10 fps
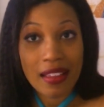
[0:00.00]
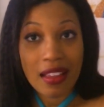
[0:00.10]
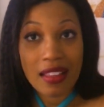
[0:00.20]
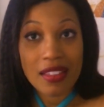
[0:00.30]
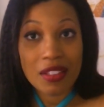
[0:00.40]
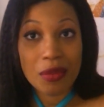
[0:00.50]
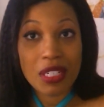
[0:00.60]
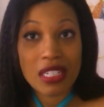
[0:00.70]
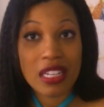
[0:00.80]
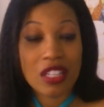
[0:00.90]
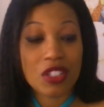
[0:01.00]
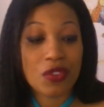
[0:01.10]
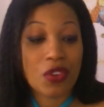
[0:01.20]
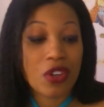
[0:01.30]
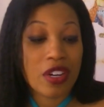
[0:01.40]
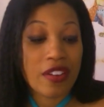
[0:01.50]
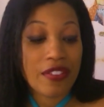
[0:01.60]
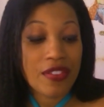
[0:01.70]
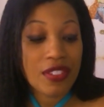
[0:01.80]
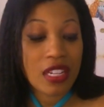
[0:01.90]
and this retails for
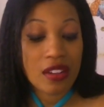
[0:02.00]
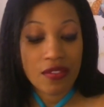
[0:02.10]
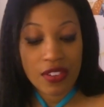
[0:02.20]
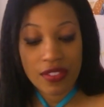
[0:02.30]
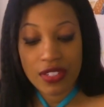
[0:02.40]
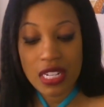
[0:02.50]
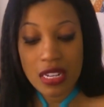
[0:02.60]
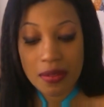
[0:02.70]
$15.50.